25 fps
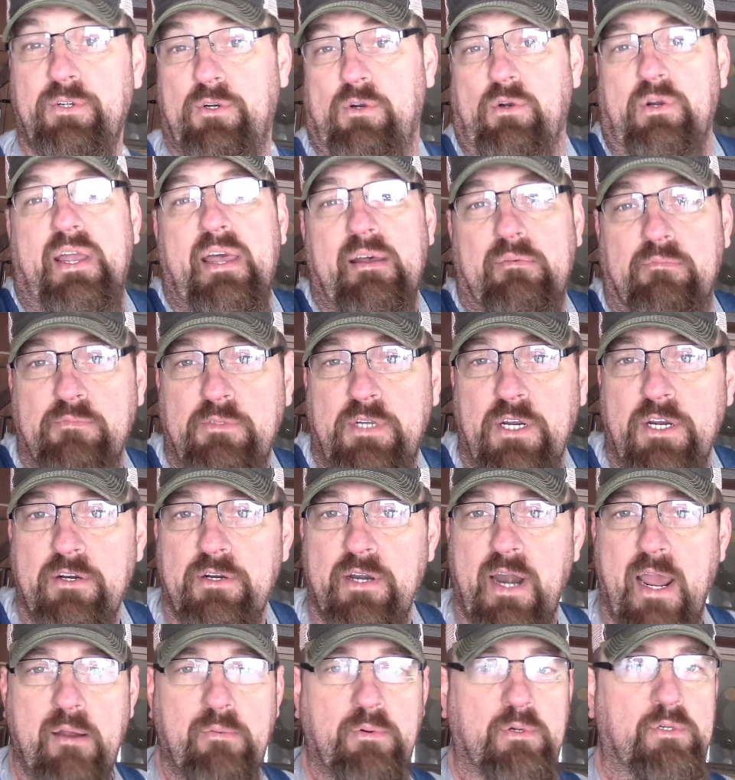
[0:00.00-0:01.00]
or give them to your
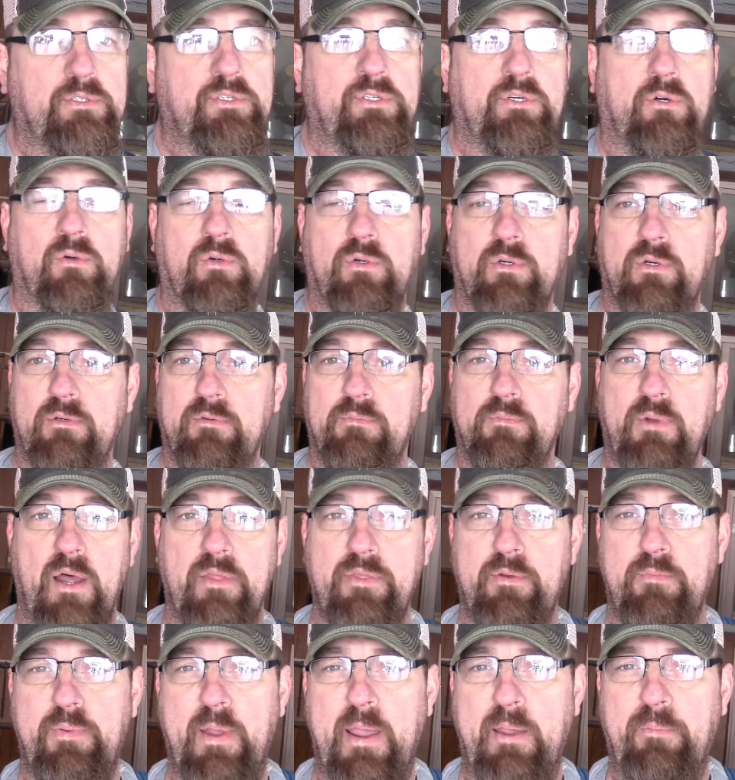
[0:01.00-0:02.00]
neighbors or
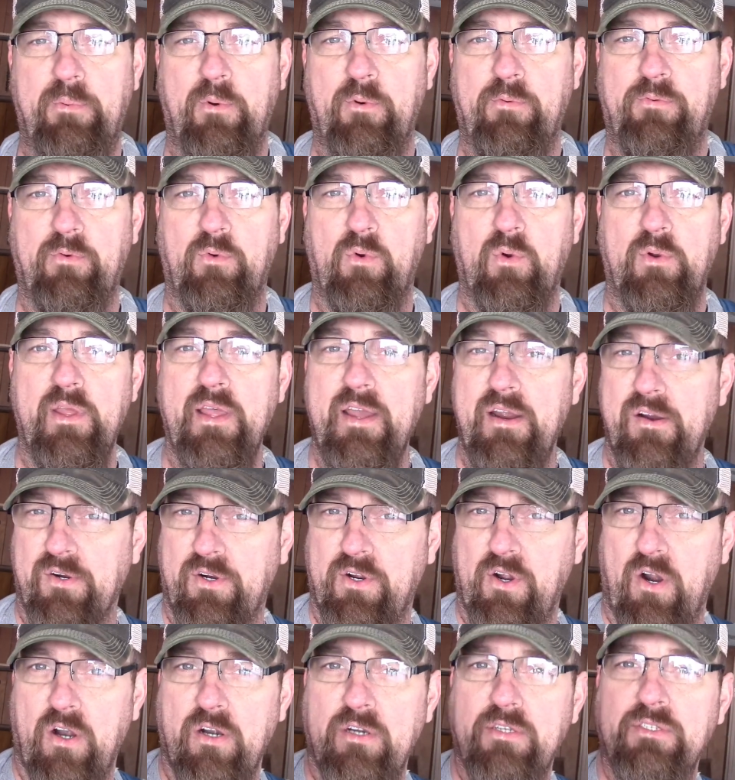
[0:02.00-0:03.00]
other people for their
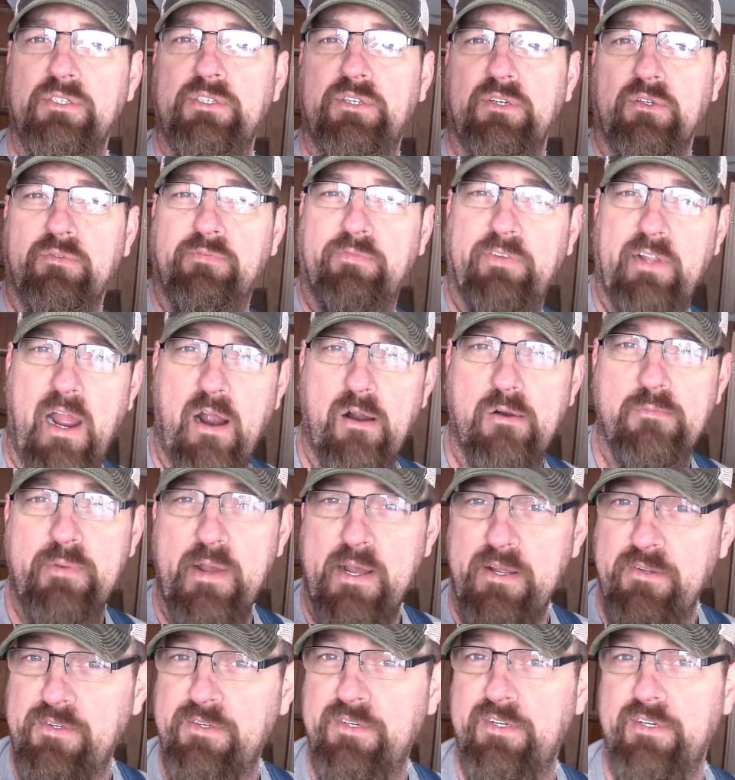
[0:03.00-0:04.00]
gardens or flower
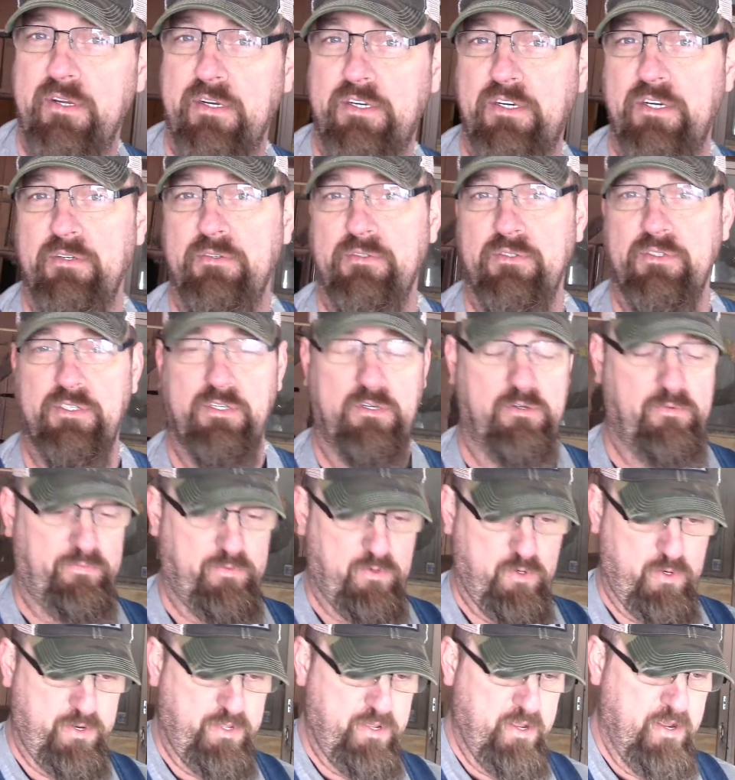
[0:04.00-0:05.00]
beds, such and so
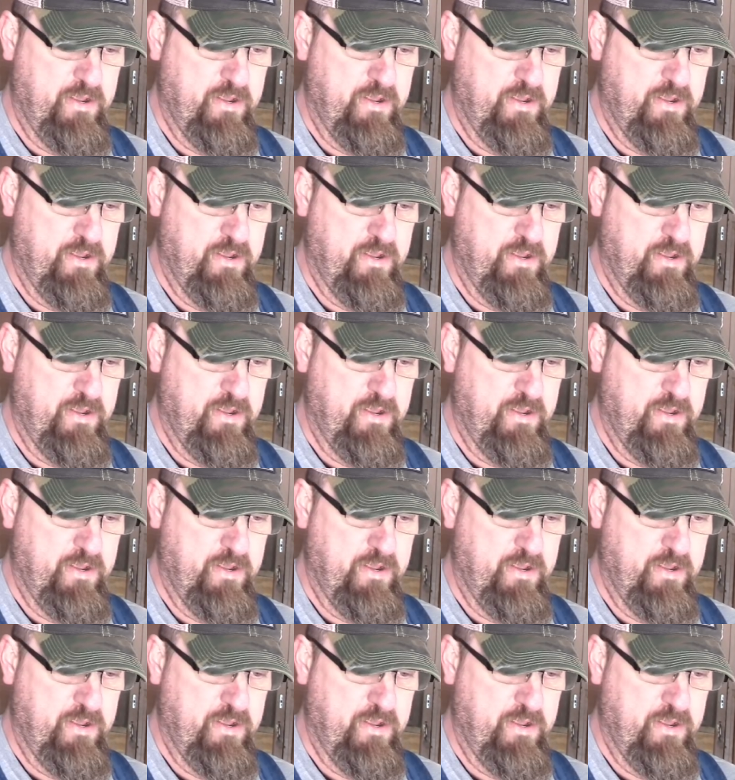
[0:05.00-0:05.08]
forth.